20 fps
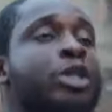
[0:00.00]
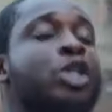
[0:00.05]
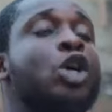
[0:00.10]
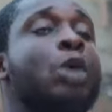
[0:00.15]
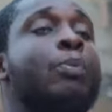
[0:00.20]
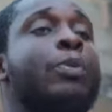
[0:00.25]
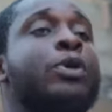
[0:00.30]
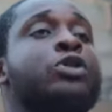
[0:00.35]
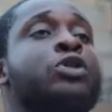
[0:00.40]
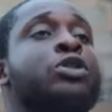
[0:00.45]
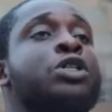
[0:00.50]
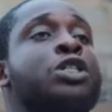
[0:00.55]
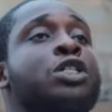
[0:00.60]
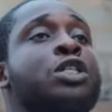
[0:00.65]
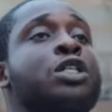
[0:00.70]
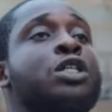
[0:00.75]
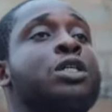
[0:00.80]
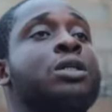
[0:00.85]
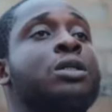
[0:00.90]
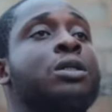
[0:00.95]
give me the
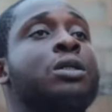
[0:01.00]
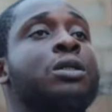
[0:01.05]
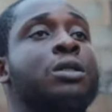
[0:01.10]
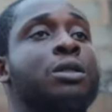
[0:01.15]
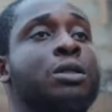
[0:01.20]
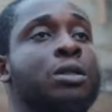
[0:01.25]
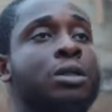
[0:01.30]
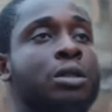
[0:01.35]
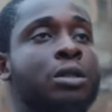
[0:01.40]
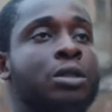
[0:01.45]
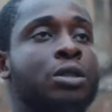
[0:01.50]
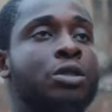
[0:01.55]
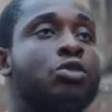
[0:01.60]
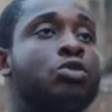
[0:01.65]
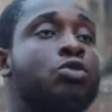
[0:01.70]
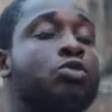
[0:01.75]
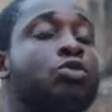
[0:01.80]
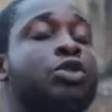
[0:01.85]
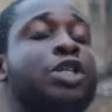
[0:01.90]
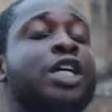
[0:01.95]
opportunity
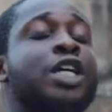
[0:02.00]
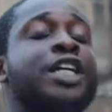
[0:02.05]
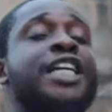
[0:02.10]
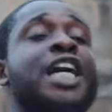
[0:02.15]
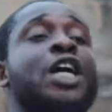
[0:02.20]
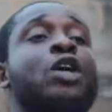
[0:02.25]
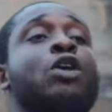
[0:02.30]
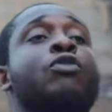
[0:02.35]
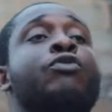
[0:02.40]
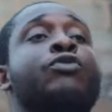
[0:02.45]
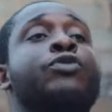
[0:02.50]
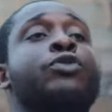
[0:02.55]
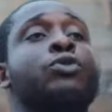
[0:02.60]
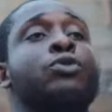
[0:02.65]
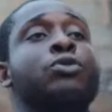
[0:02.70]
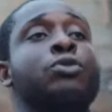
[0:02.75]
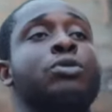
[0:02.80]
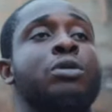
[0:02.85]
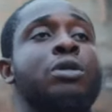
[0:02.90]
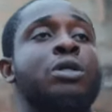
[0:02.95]
to take care of
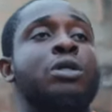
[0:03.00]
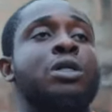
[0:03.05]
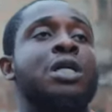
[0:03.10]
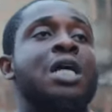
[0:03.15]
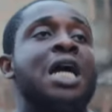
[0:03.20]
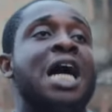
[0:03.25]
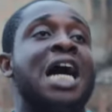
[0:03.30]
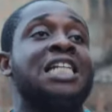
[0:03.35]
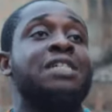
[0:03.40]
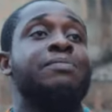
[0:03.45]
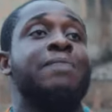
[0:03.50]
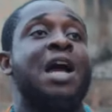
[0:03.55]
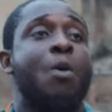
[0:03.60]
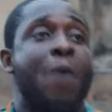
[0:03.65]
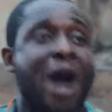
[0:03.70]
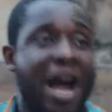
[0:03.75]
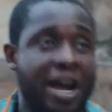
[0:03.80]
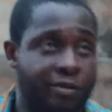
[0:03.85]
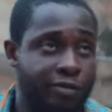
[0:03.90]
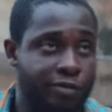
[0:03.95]
you as
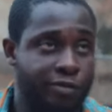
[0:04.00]
my